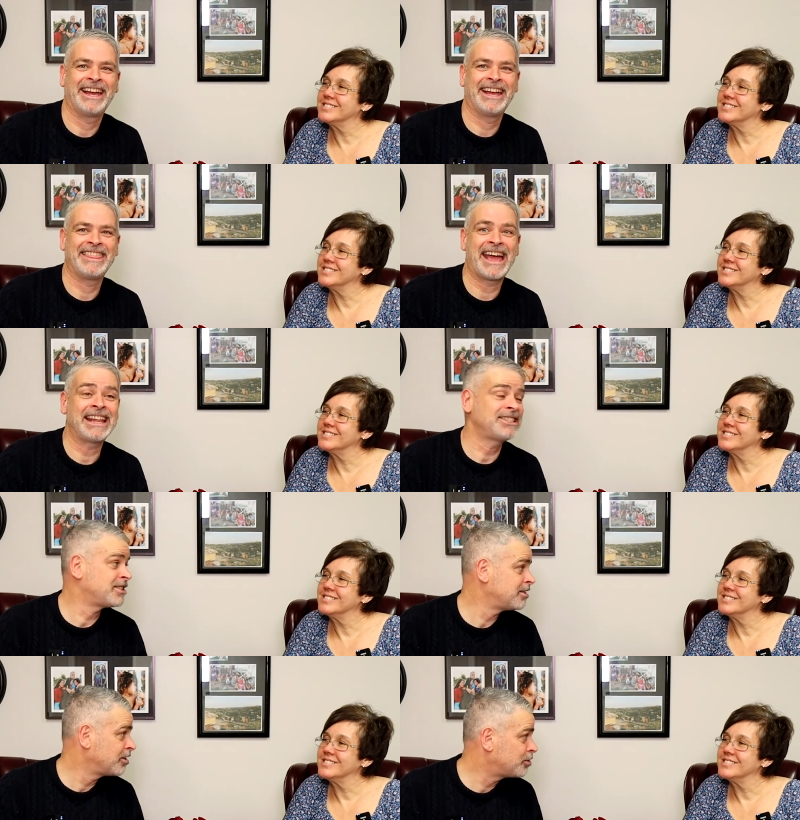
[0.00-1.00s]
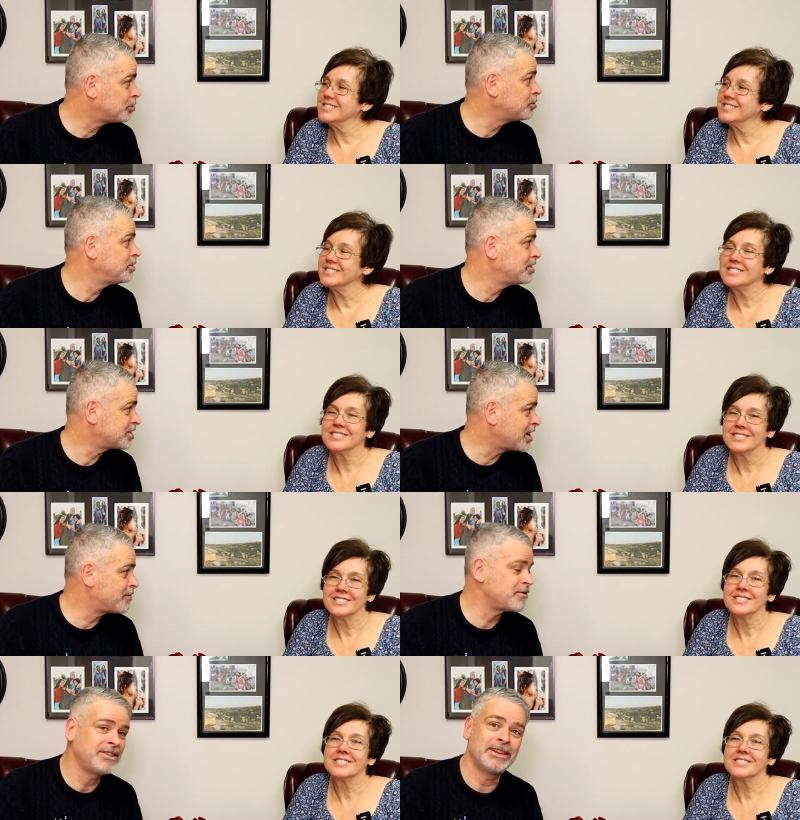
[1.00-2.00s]
Speaker 1: And that's through
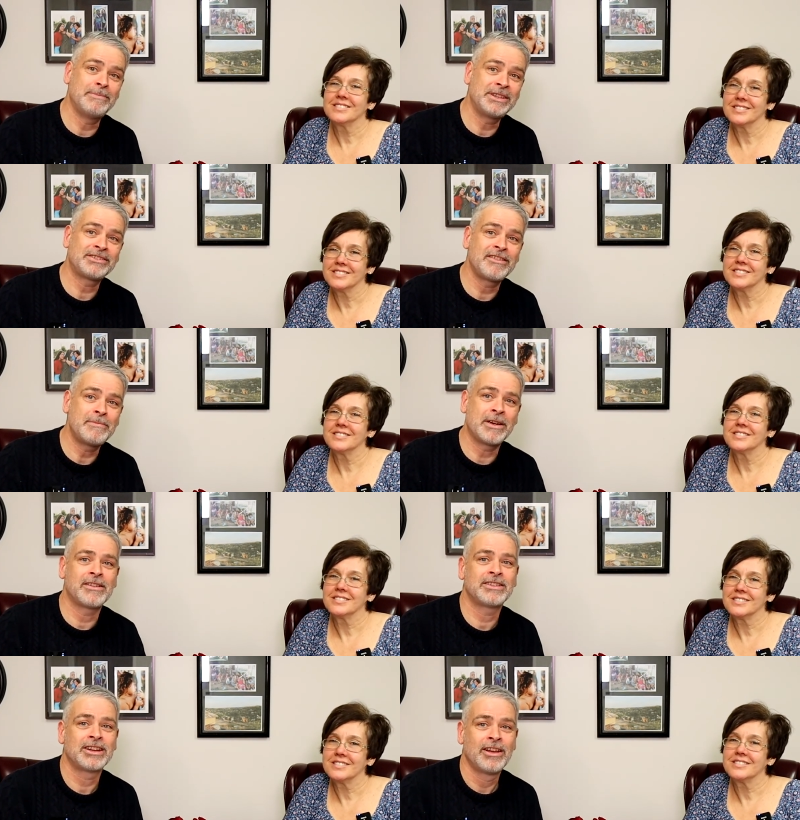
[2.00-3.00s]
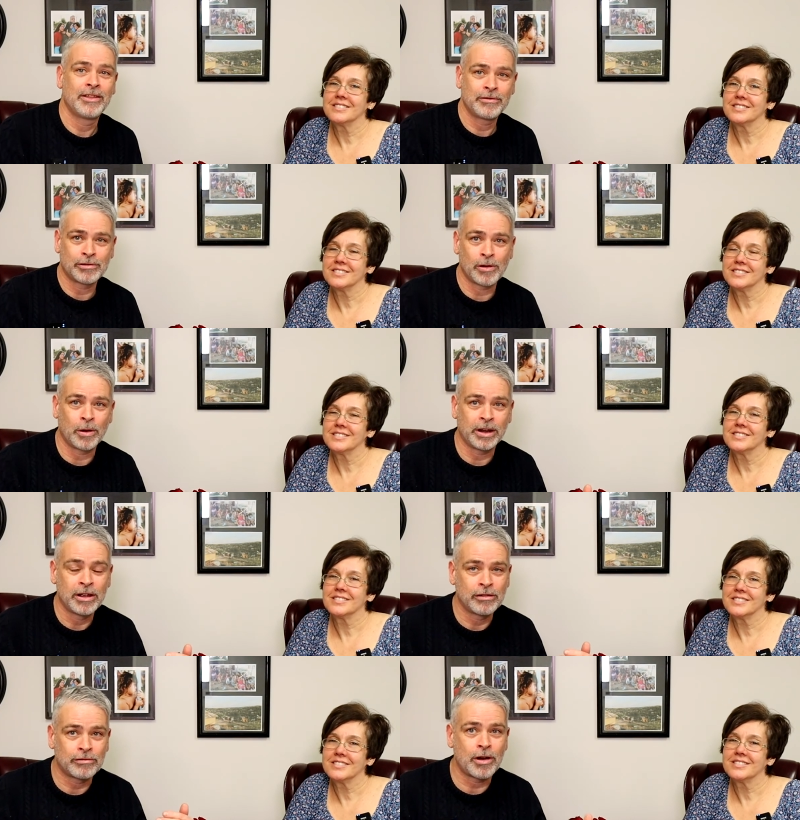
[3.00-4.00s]
discovering the mystery of marriage, through going,
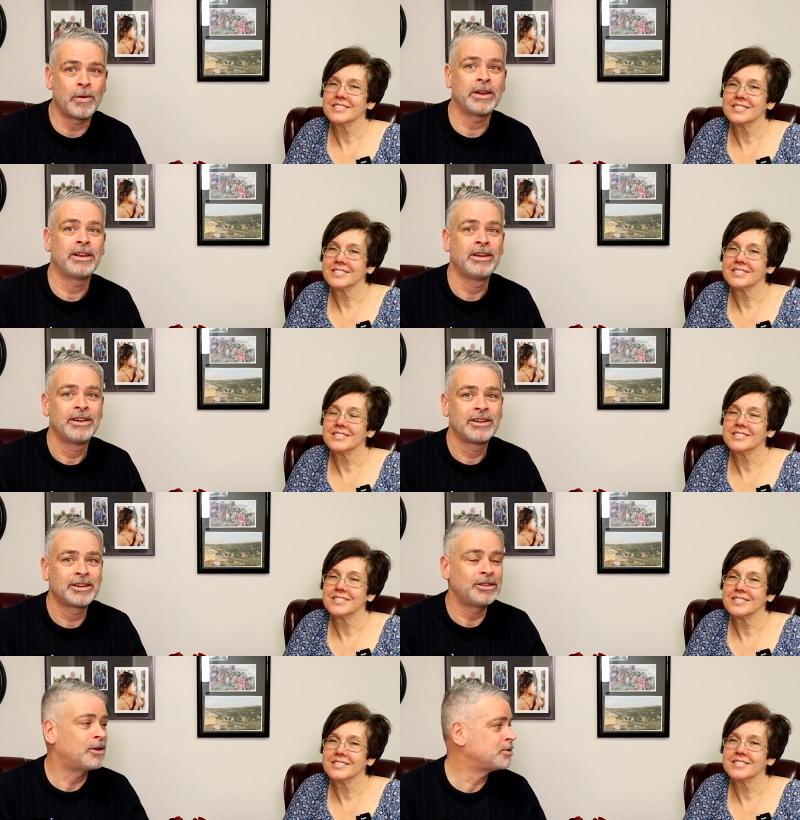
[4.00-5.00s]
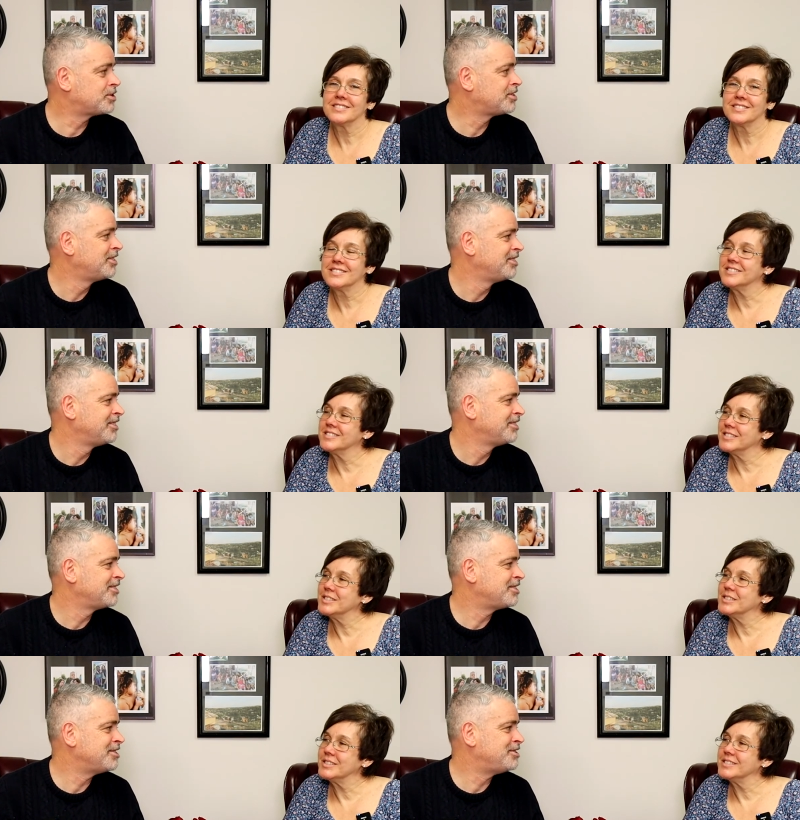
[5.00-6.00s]
growing close
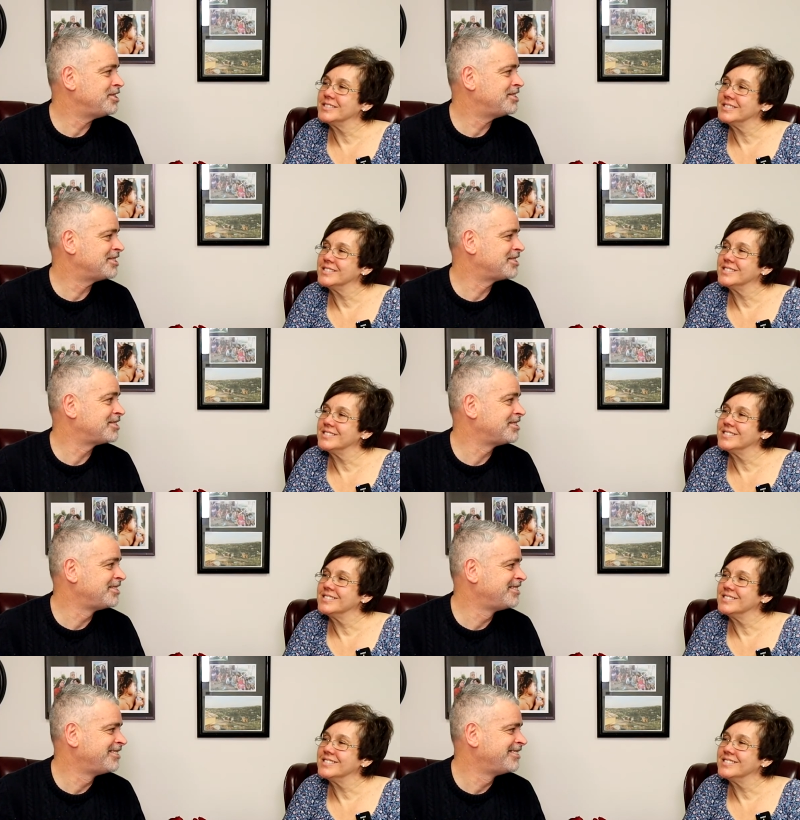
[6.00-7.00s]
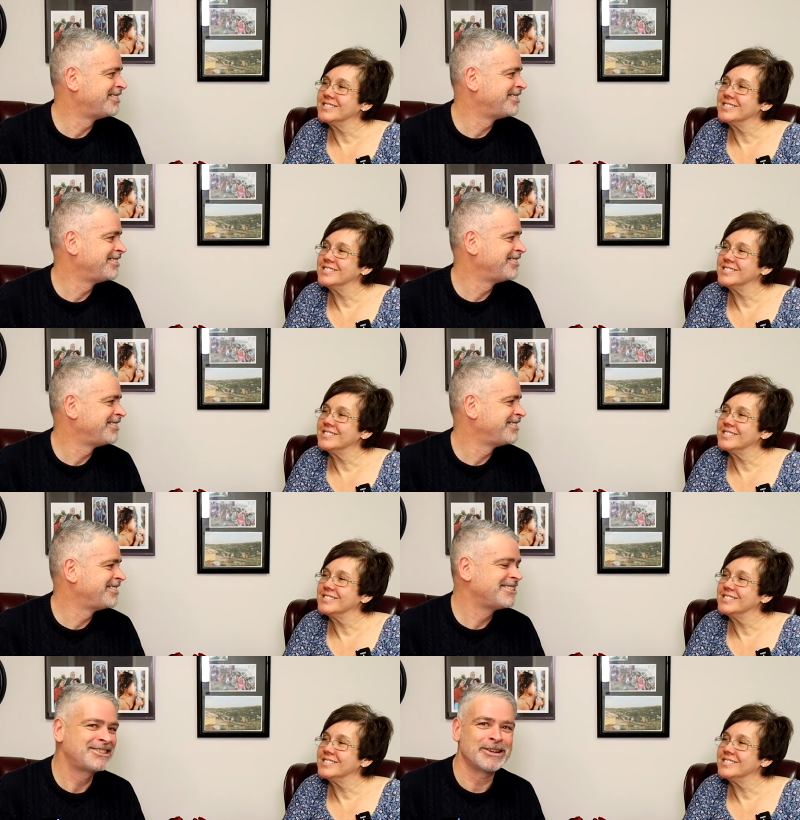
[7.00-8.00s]
to Jesus.
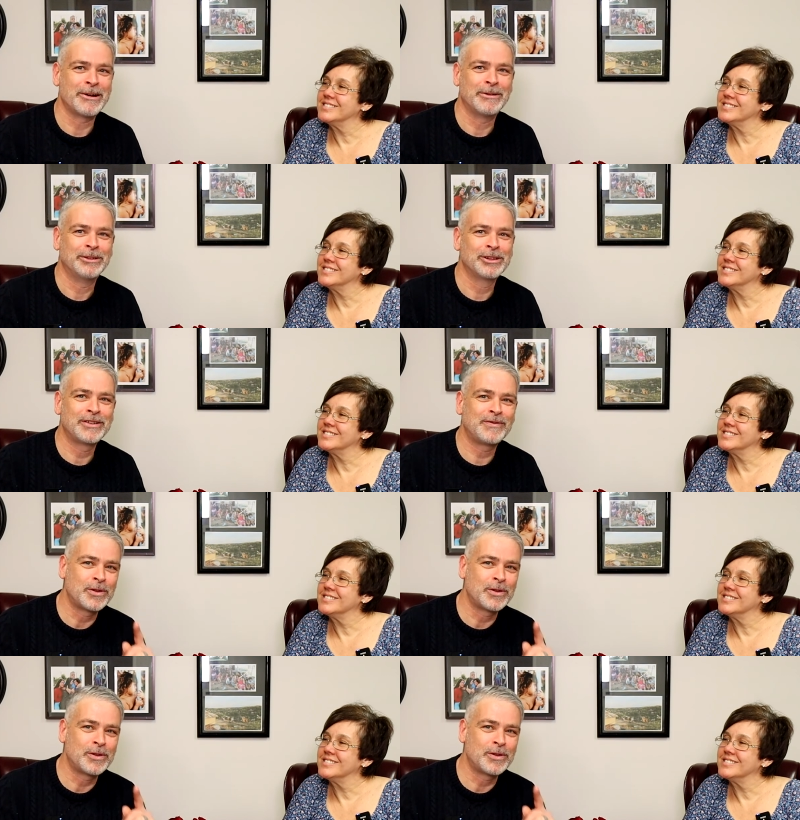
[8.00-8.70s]
So, looking